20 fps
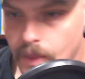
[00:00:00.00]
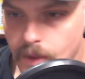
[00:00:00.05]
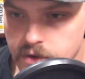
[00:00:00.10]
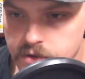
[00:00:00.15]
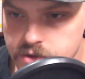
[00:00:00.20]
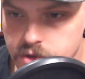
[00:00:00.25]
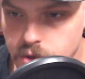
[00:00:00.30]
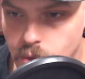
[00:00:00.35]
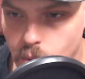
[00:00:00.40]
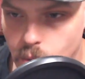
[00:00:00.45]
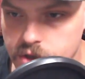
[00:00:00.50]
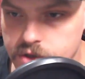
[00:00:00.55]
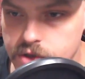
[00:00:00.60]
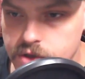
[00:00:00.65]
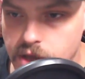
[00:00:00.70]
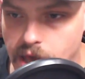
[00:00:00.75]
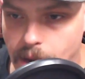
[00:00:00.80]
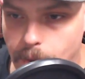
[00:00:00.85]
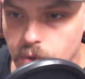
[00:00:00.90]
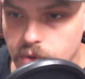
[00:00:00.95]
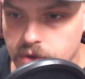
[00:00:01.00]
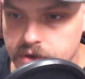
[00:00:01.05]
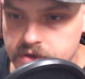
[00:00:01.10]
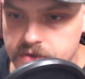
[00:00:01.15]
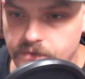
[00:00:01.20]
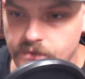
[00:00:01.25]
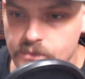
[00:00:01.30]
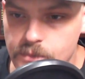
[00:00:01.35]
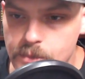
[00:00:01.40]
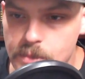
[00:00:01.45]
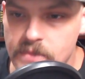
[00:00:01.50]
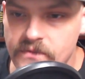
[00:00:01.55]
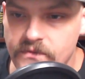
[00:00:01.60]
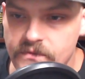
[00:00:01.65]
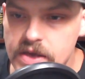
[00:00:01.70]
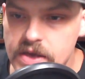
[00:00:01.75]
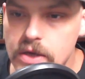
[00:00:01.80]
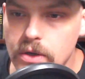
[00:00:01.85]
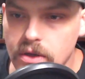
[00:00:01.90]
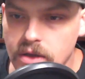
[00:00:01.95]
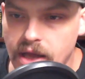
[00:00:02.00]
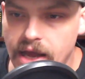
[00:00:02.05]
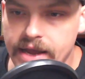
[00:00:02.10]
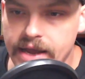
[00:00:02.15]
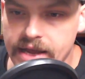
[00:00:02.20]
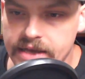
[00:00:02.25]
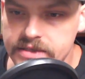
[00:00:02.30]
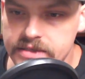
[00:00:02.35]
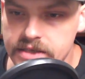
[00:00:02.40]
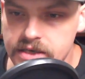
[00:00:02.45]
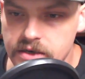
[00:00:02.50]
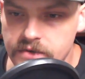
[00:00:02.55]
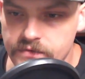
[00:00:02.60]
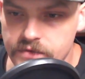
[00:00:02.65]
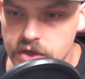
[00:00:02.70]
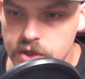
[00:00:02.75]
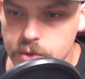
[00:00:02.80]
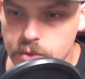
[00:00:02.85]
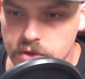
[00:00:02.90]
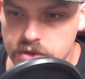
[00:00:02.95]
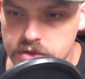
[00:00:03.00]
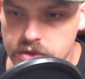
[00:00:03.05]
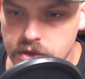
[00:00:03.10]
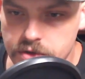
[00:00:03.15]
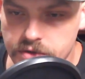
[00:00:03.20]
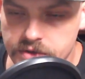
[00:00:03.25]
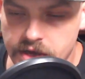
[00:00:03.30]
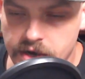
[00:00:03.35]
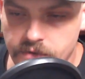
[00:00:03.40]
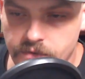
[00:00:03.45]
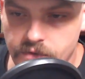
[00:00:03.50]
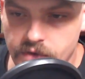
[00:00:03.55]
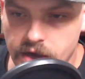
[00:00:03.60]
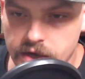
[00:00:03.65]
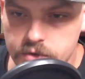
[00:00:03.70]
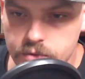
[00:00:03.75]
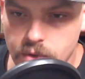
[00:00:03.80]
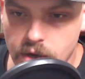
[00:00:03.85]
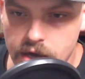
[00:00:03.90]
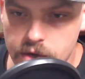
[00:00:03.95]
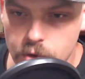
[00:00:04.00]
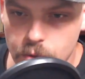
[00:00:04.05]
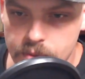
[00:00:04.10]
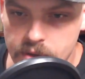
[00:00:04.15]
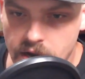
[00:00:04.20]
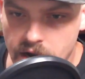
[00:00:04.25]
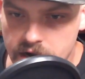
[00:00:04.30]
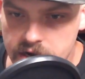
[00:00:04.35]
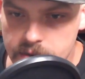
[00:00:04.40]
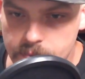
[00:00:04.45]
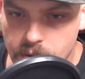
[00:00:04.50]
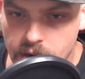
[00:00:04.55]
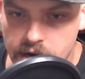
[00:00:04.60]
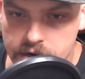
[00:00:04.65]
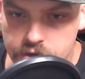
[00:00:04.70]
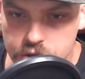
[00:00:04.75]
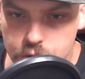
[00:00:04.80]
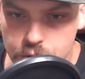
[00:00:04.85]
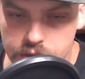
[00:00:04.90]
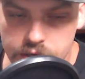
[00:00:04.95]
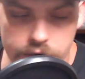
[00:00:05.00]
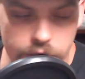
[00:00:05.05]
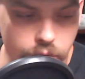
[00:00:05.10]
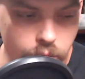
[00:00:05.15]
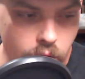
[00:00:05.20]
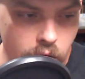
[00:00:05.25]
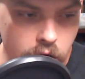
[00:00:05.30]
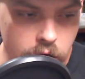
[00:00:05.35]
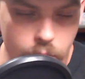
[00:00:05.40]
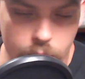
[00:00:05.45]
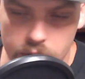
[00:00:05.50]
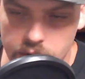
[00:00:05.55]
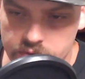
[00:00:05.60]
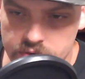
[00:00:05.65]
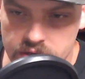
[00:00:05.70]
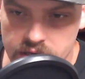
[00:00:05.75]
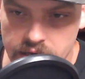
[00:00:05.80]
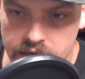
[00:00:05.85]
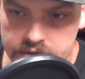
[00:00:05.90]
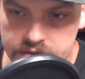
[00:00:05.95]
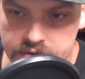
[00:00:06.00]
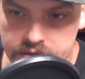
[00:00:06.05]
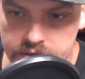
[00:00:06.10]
So what that will feel like as an individual, it's under that effect, right? You'll be hiding behind a tree or a rock, whatever the case